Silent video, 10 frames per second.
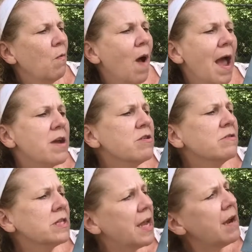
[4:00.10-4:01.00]
"Why are
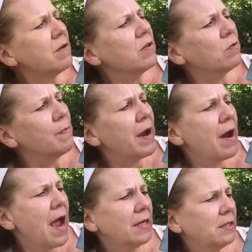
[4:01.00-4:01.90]
you scared, Little
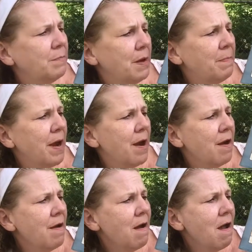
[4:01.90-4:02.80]
Bear?" asked Big Bear.